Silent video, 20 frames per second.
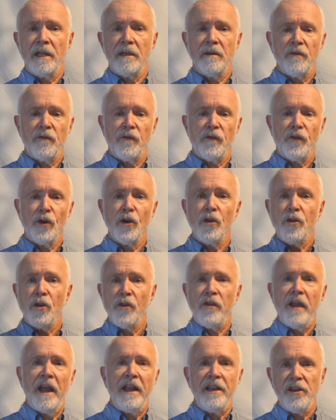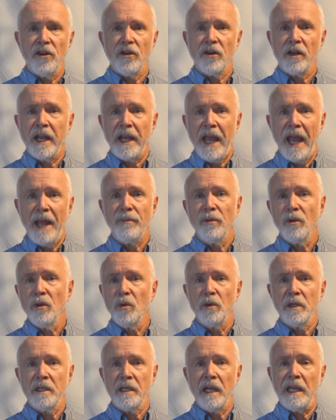further than your cable
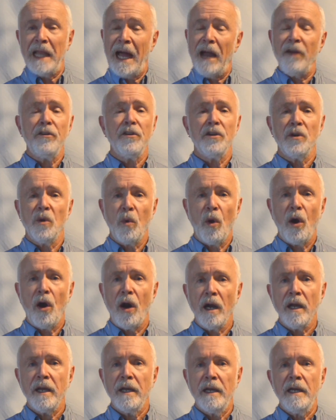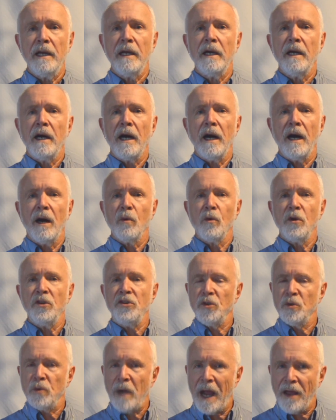would allow you to walk, would
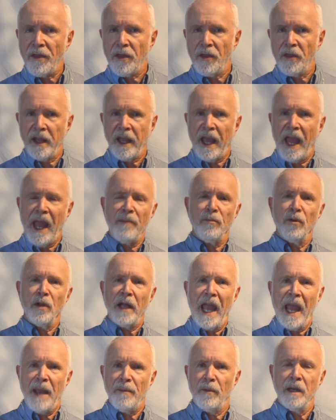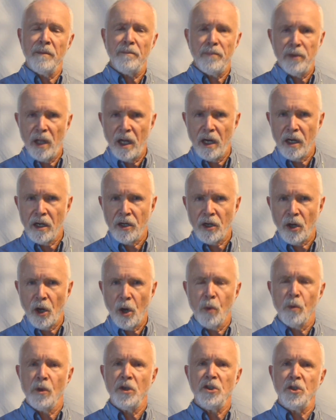you rather the cable came unplugged,
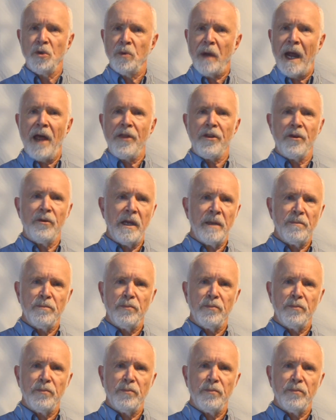or would you rather it